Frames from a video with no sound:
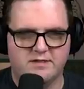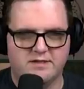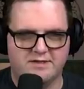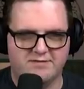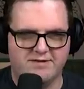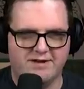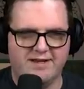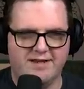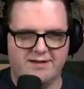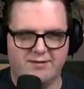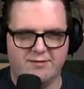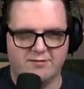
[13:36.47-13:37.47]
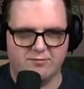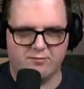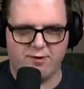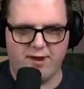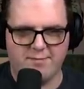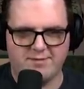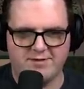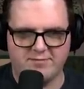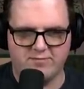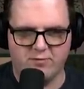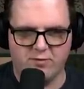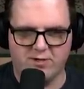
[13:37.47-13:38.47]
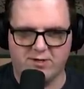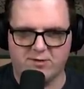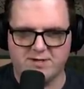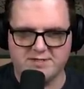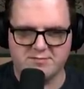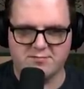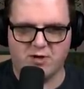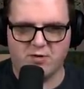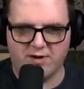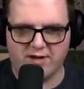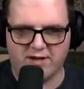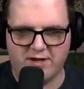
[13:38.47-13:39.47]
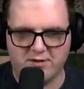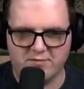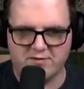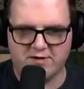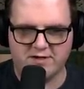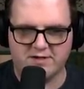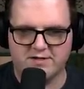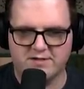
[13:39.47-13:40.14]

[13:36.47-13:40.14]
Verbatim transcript: Can we get a little rabbit voyeurism going on over here?